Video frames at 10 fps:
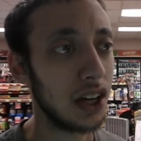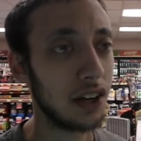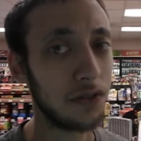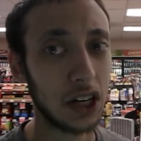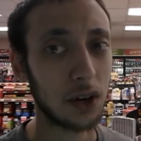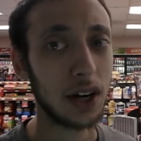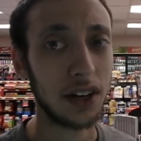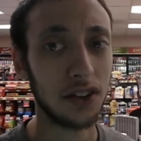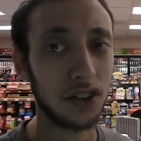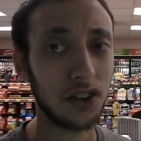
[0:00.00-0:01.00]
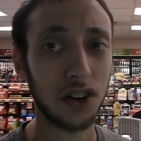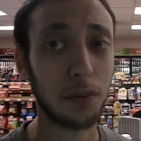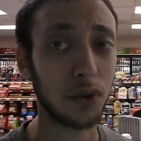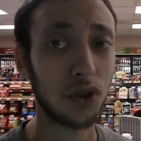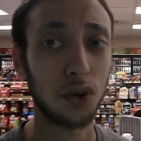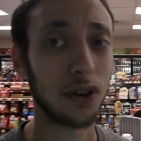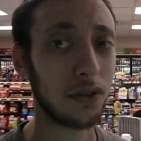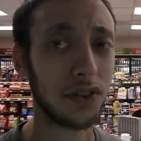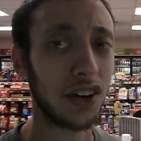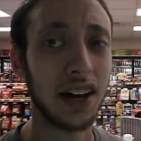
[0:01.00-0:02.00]
if there is some sort
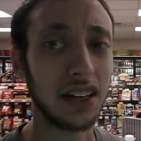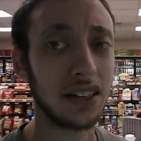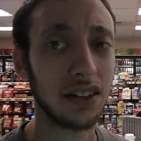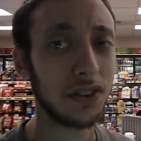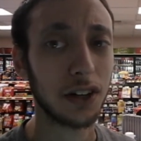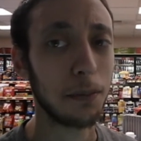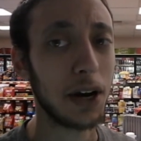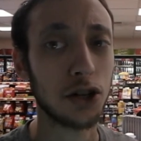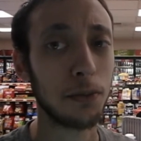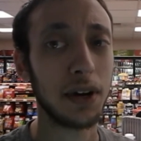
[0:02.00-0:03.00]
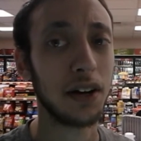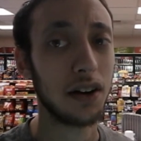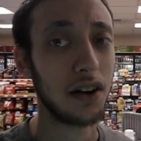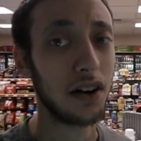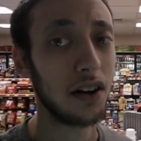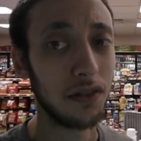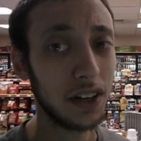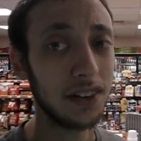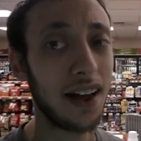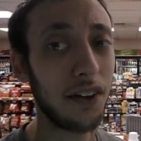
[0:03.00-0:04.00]
of scientific measurement
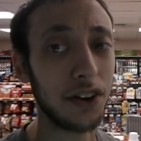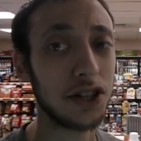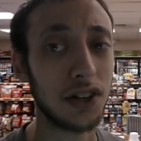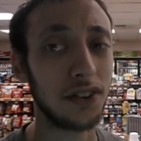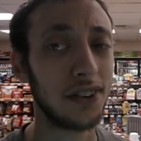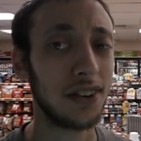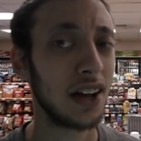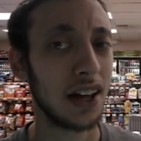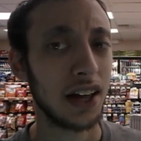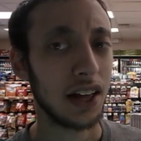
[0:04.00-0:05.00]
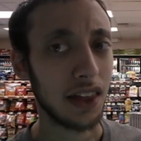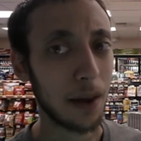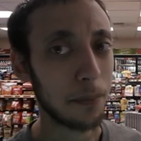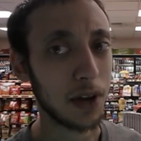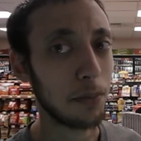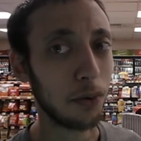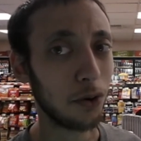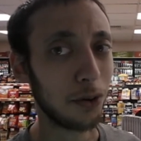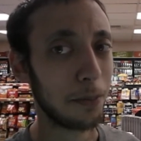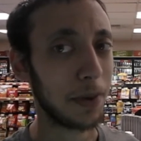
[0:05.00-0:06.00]
of intelligence that
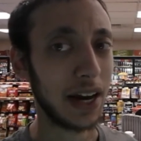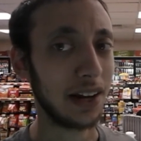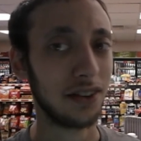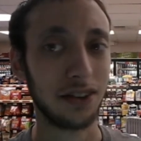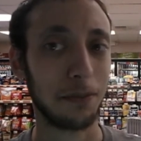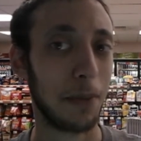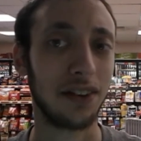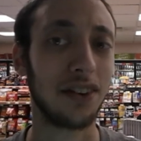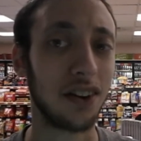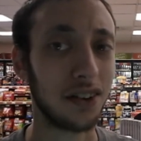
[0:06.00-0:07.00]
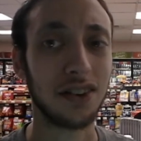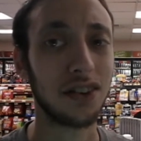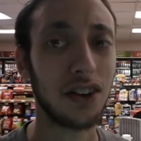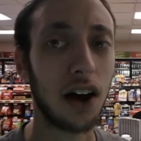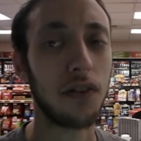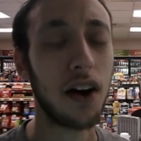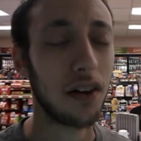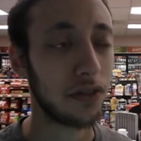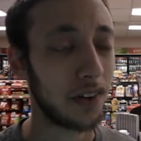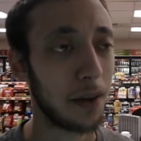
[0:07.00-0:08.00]
people base Mensa and stuff
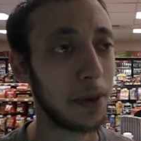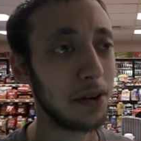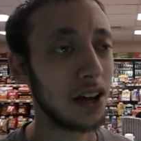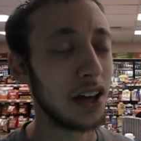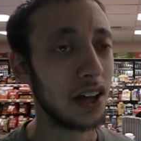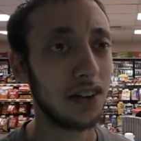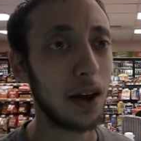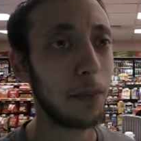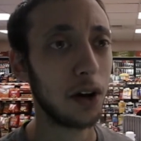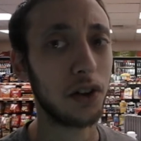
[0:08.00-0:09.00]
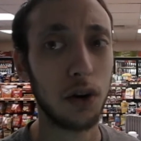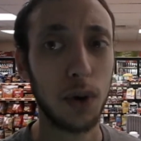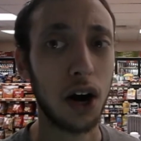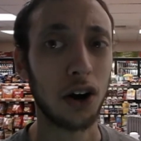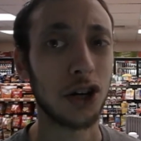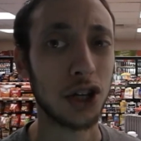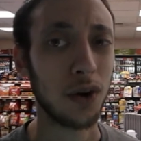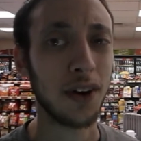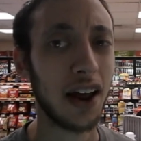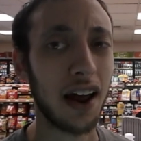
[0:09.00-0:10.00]
off of, I mean, typically we are
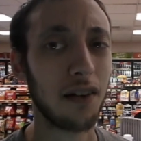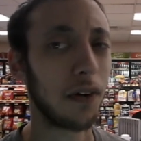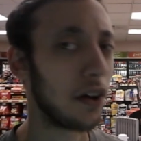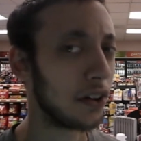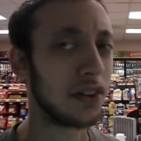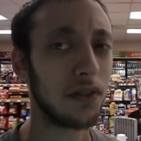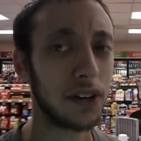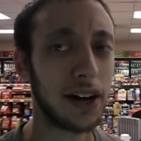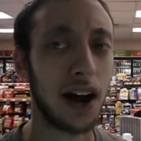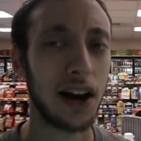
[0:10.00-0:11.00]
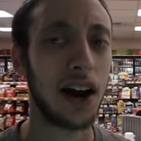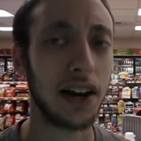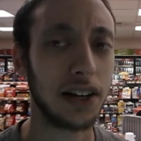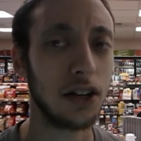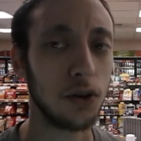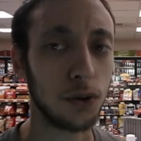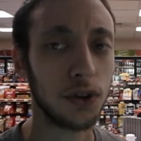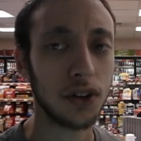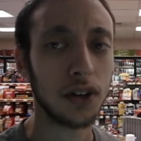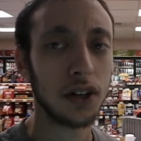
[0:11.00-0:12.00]
shown to have relatively high
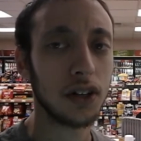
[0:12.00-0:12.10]
IQs.